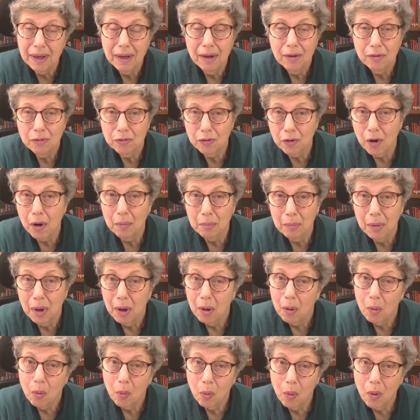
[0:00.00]
from
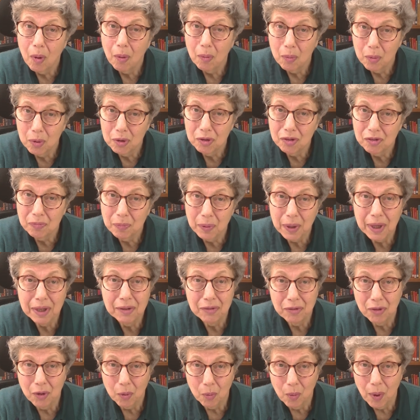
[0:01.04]
what would have
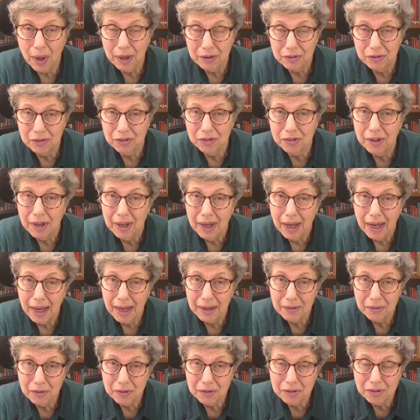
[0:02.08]
been the West
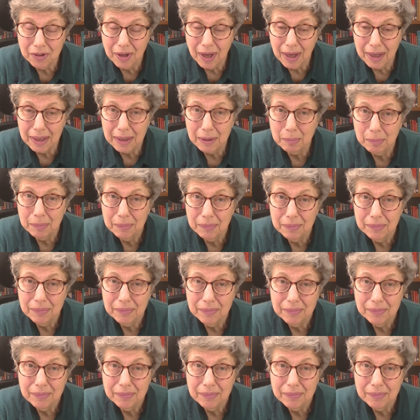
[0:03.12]
at the time,